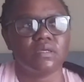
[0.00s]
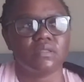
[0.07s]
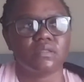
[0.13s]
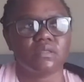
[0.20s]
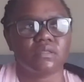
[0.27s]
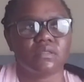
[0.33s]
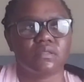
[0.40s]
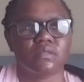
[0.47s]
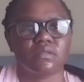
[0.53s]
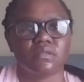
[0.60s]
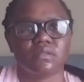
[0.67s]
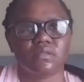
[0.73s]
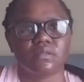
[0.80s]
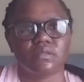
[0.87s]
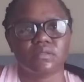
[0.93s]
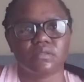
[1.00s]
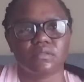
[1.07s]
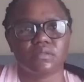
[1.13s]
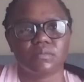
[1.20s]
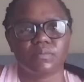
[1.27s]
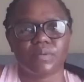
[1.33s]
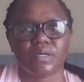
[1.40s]
the
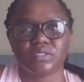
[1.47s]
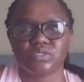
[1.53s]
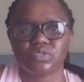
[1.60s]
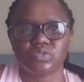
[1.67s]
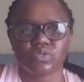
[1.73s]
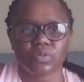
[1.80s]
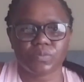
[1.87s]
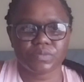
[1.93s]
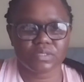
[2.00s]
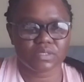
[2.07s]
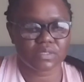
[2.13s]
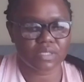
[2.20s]
bus stops